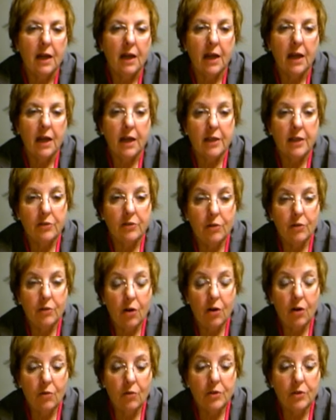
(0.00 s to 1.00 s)
And you
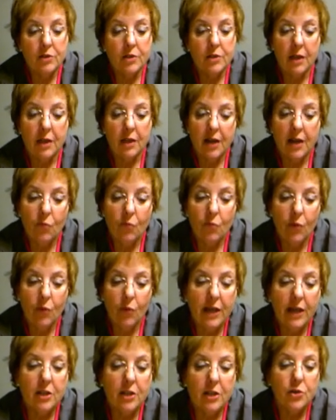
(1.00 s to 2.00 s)
know there's a lot of
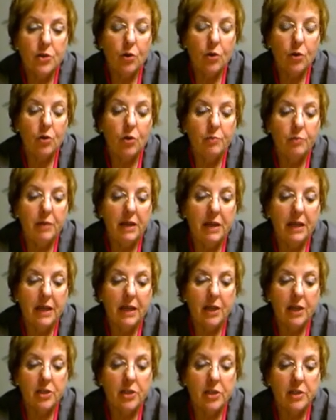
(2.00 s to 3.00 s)
weight control
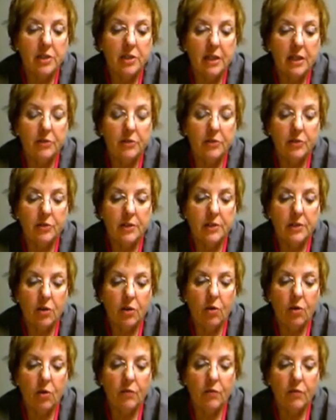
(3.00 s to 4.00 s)
medications out there as
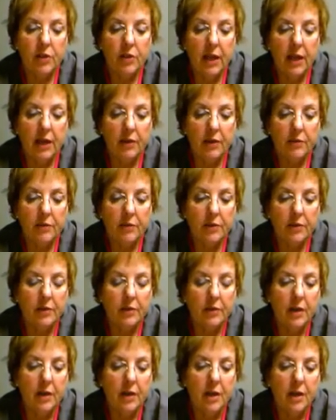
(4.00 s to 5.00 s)
over-the-counter.
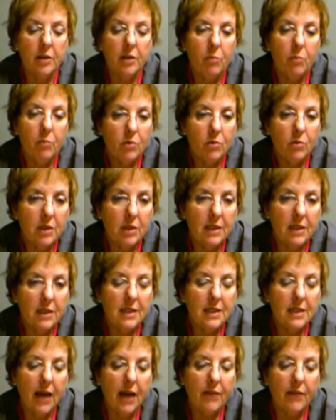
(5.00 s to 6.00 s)
Most of
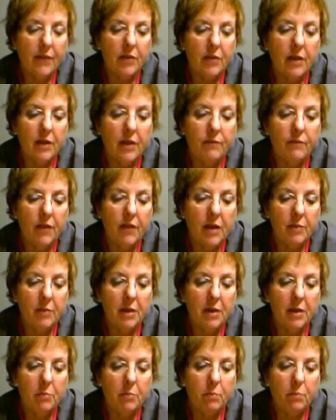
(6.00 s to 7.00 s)
these have an
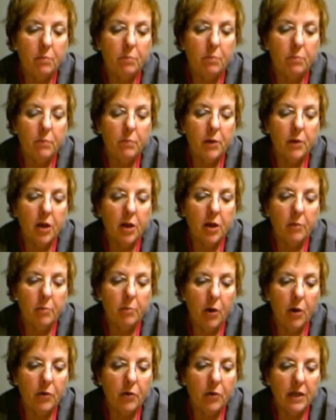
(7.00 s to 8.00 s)
amphetamine
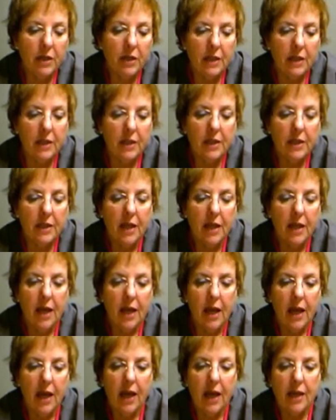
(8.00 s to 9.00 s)
component in it,
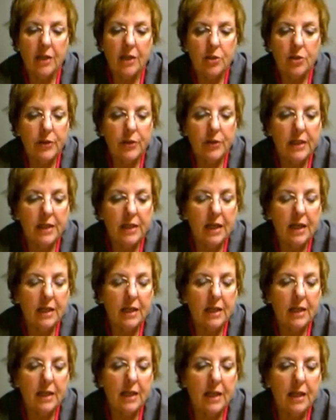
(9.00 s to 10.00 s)
and doing
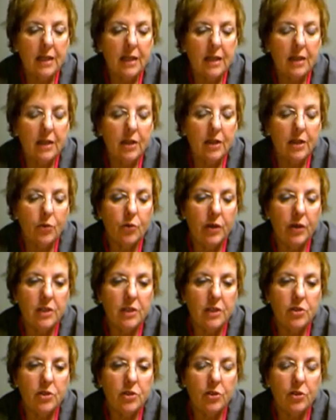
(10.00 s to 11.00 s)
that, it can
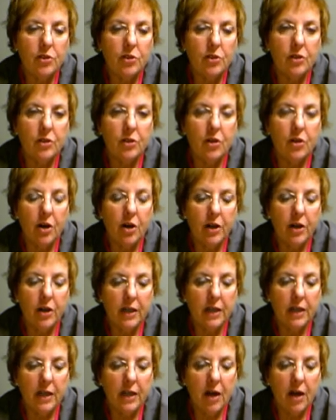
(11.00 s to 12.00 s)
increase your
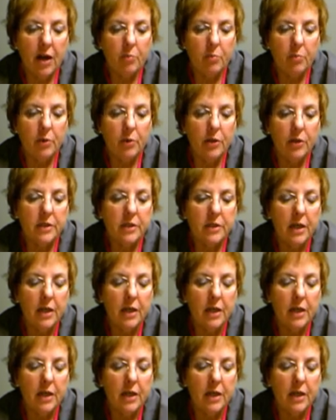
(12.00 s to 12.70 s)
cardiac output.